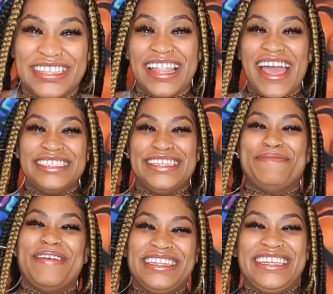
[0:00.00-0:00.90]
was the last
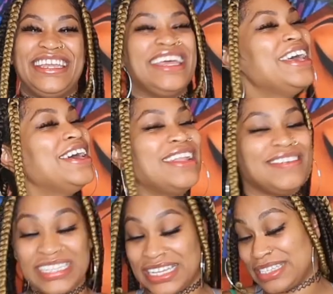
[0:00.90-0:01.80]
time I did it. That
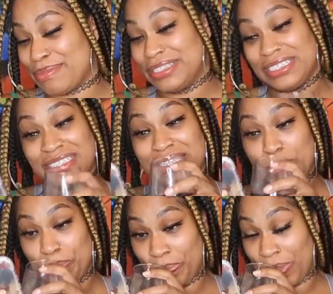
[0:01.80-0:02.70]
was the last time I did
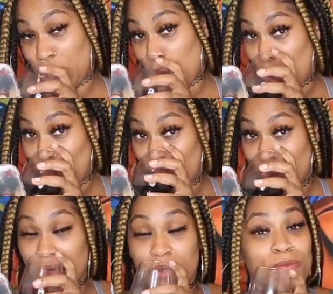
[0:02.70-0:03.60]
something.
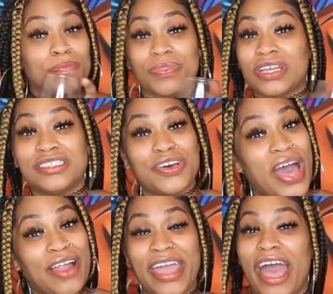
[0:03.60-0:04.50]
So,
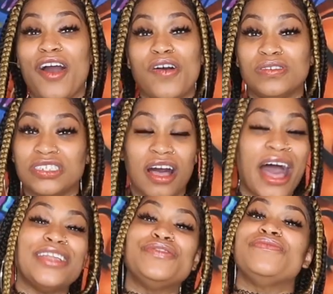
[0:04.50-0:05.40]
I don't got hoes, y'all.
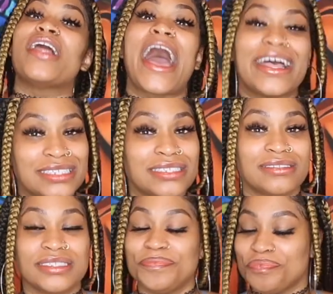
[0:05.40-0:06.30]
I do not.
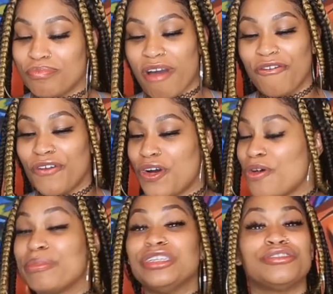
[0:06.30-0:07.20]
My
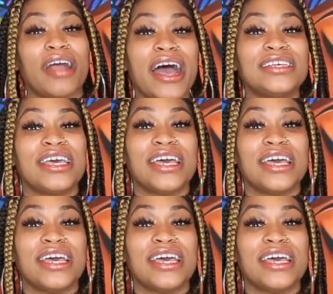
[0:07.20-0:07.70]
phone be dry as